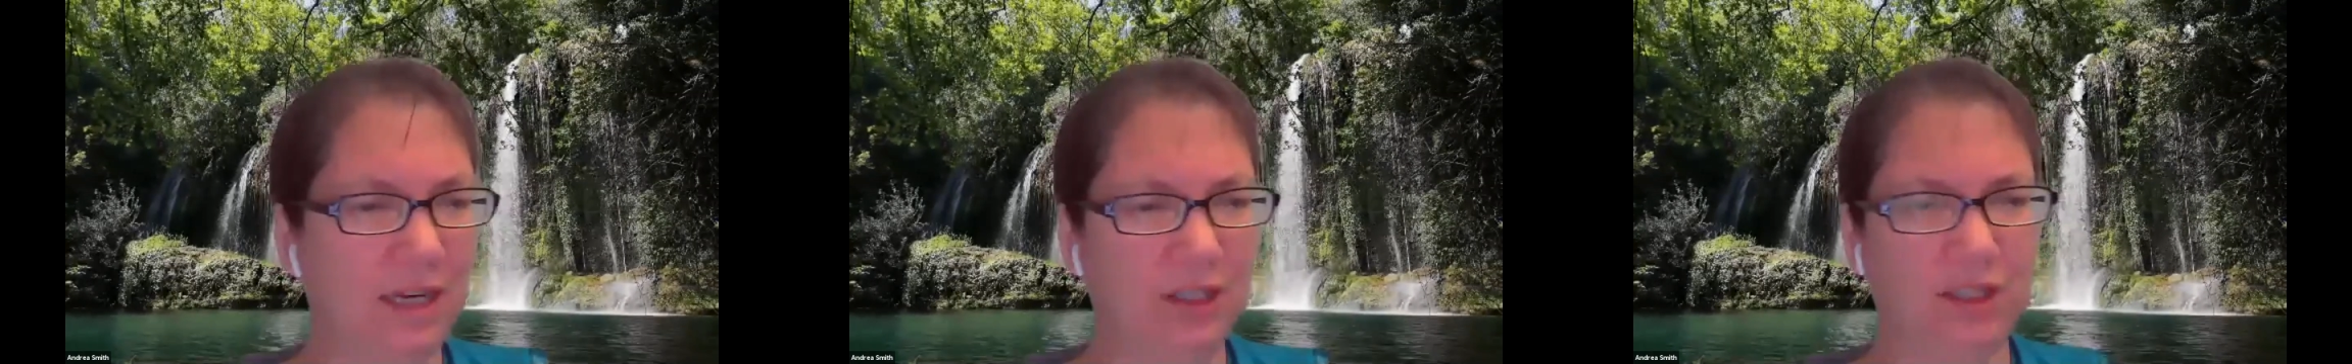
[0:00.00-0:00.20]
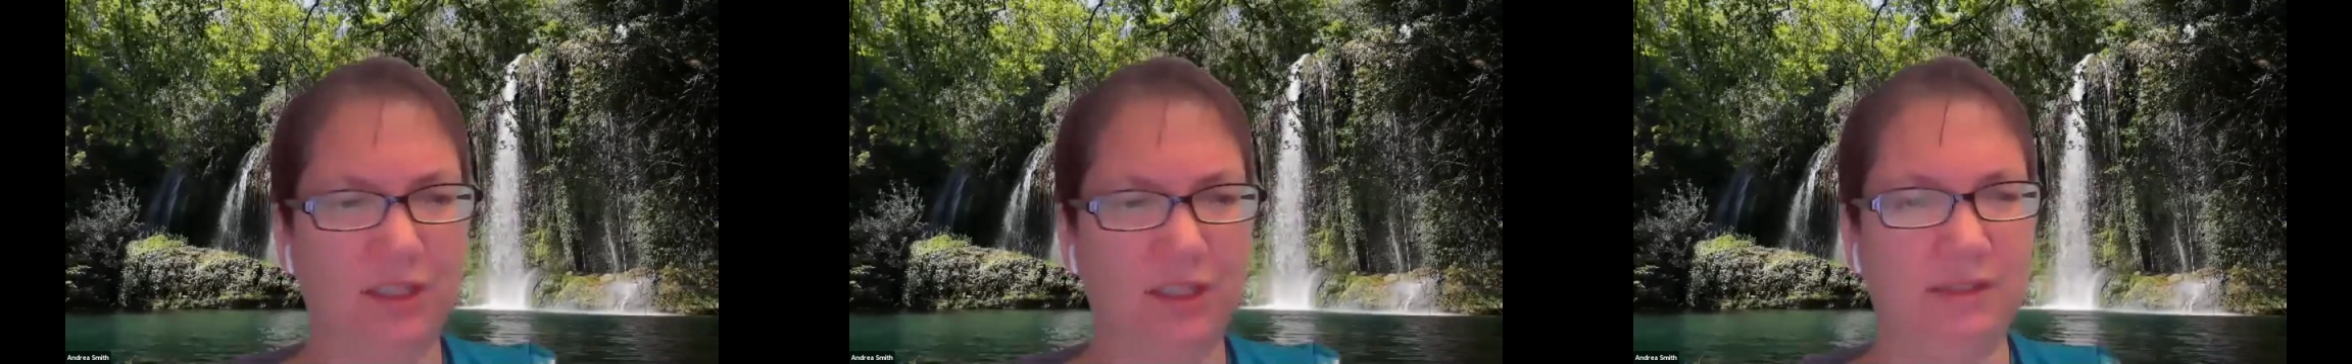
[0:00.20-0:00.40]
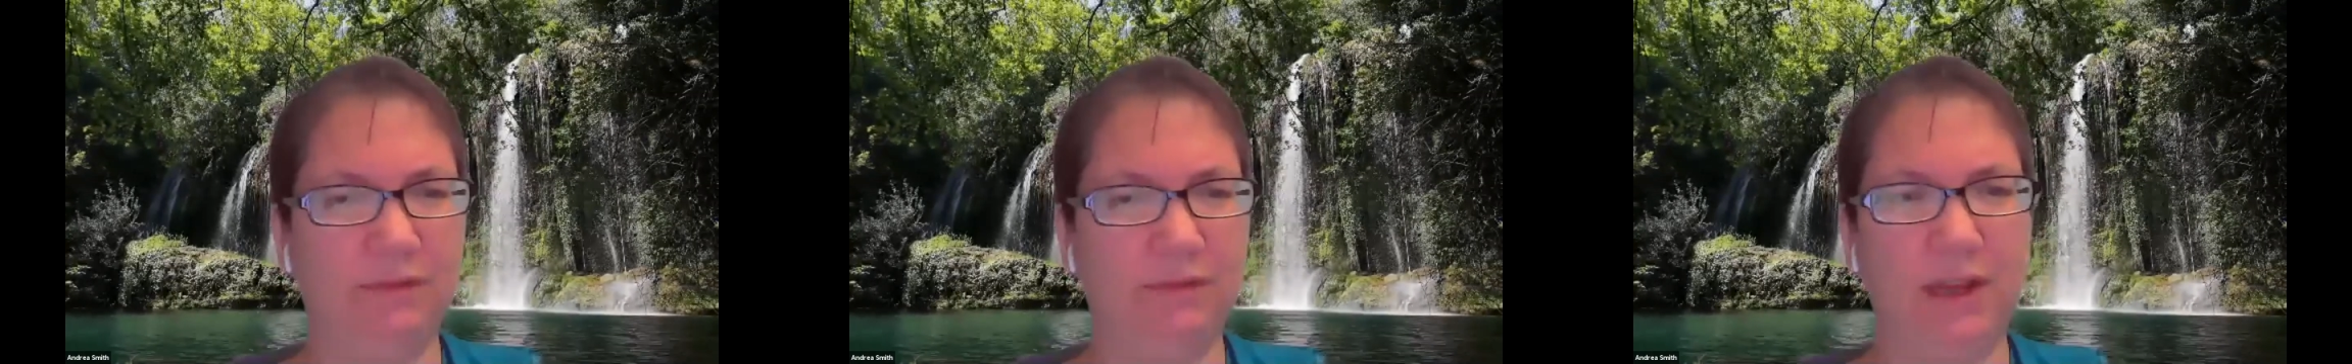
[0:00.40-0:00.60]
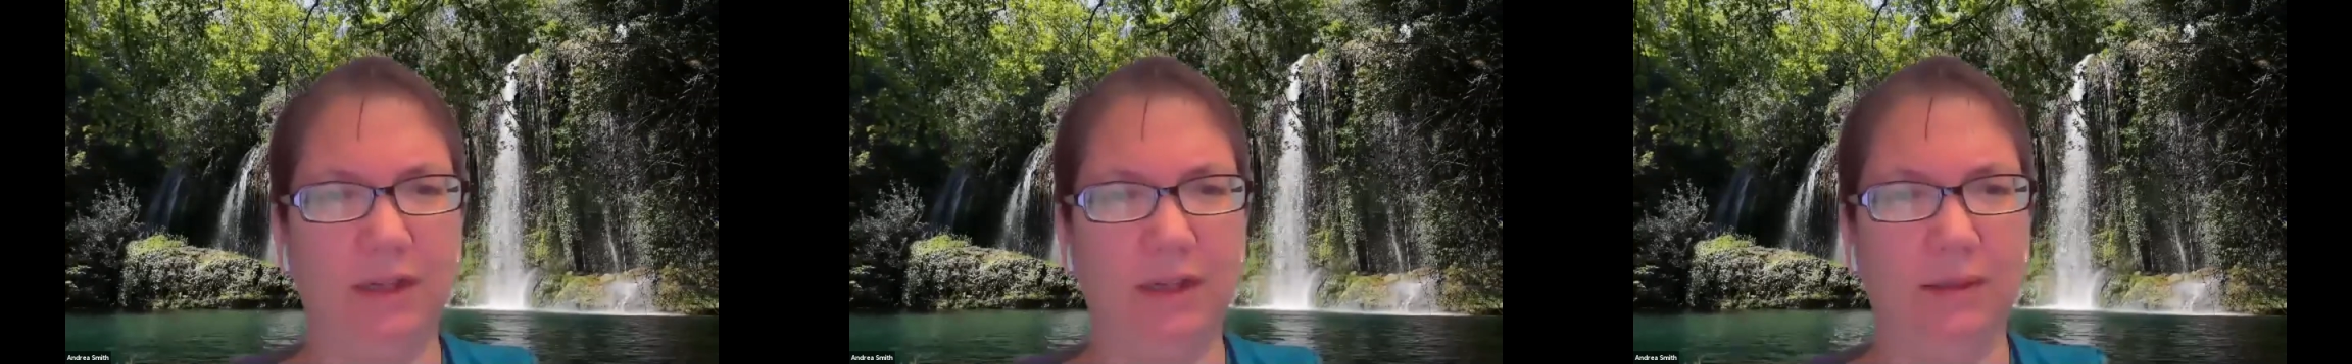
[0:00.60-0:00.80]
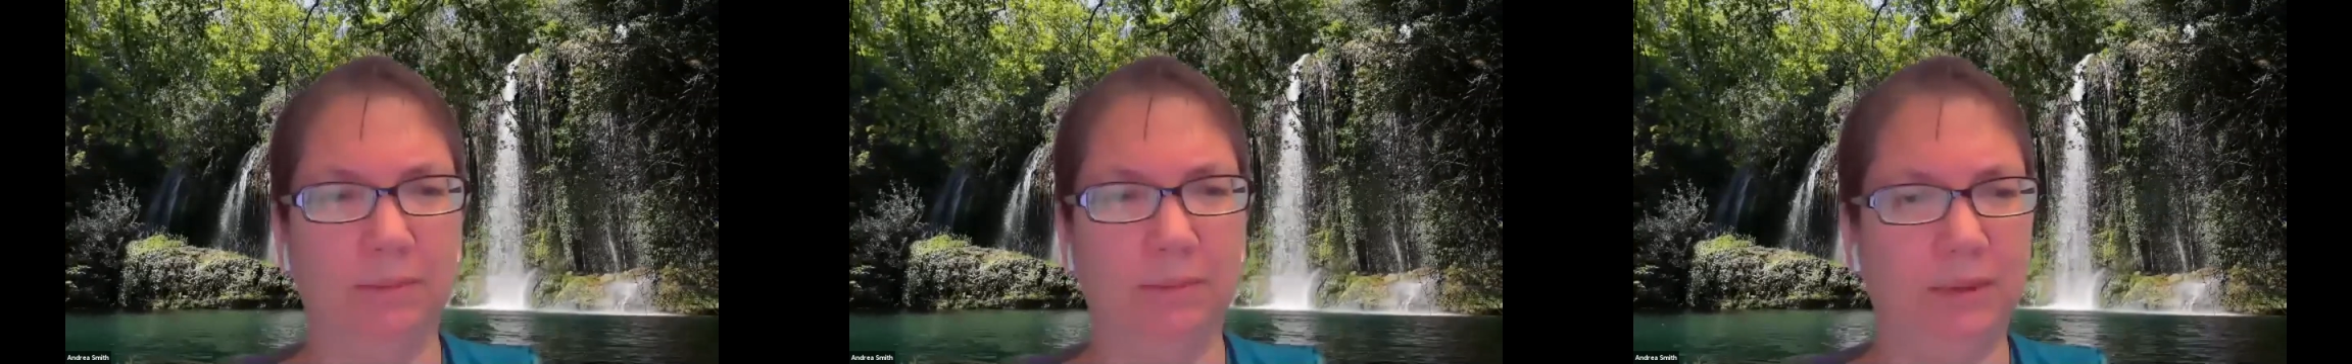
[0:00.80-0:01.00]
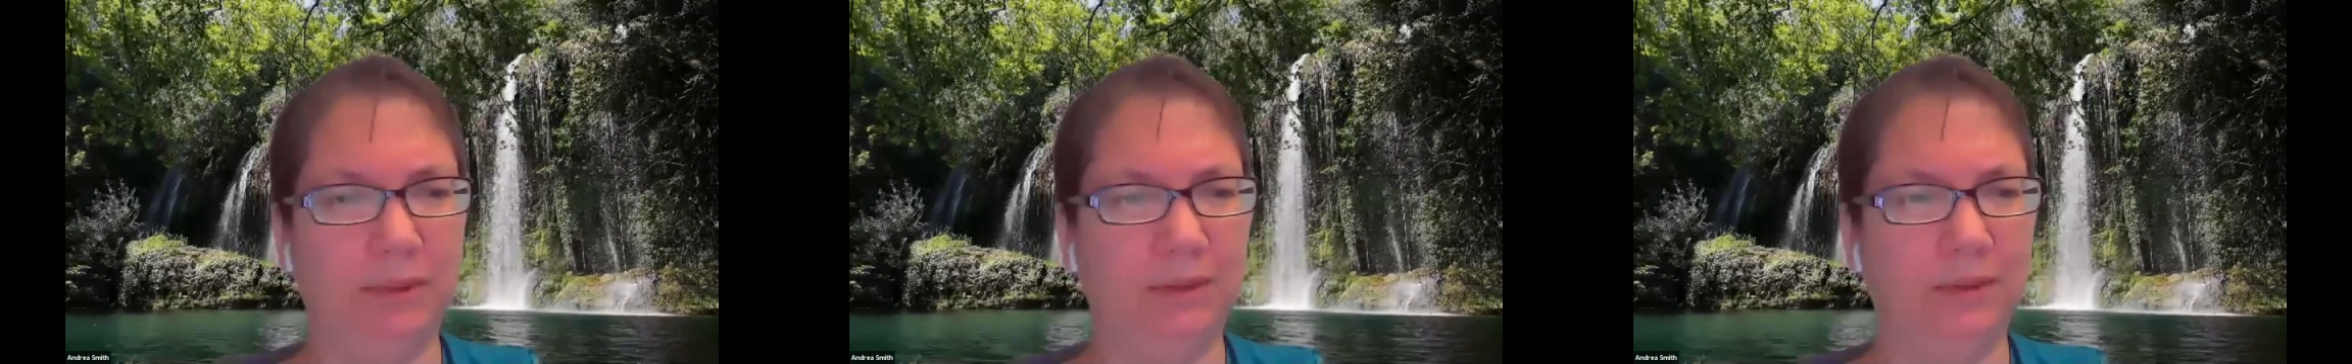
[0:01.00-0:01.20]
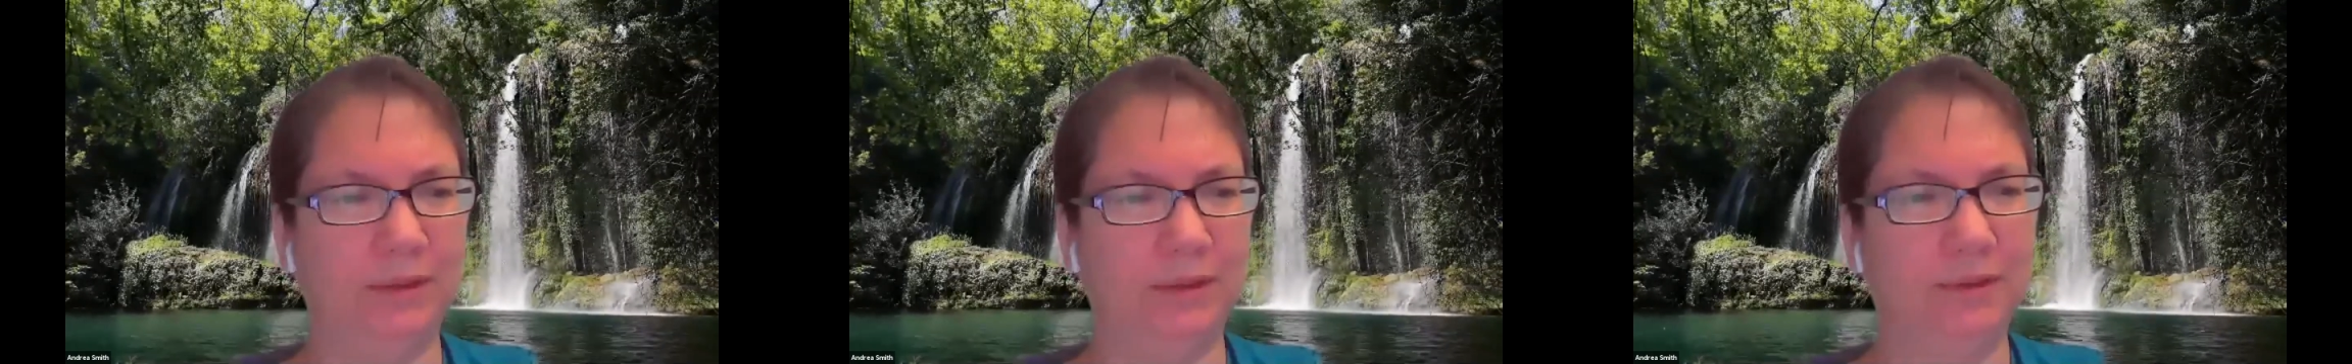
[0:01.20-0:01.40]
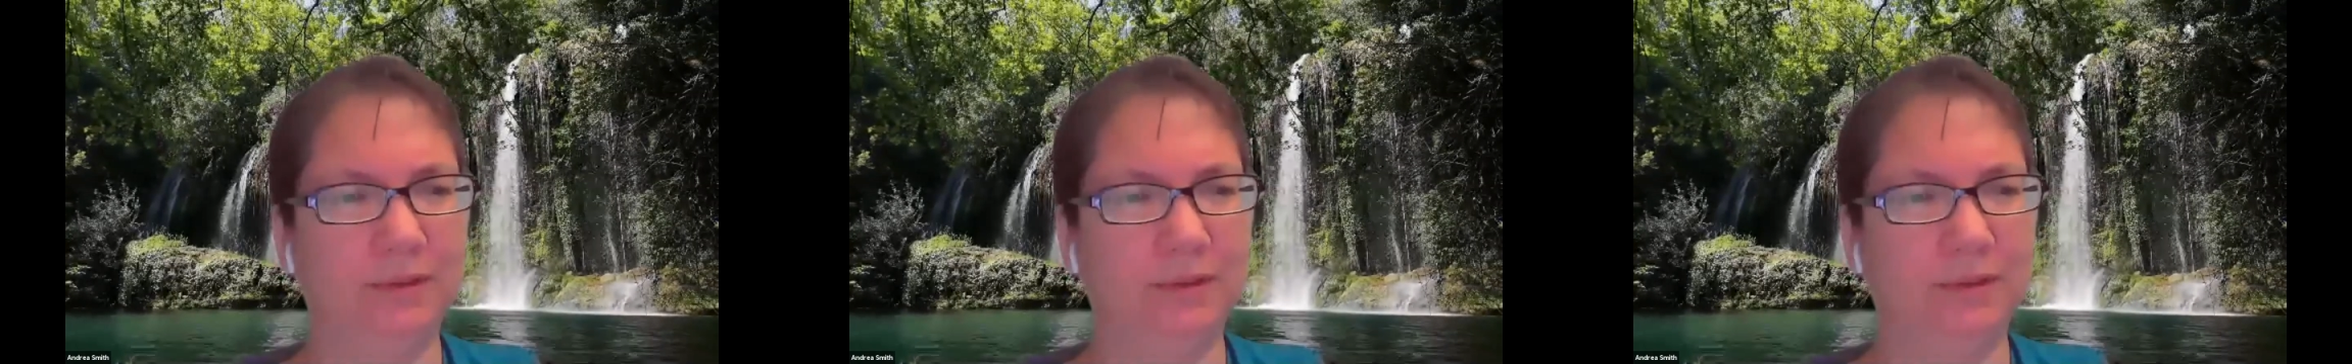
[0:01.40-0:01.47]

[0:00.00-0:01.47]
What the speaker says: connections develop?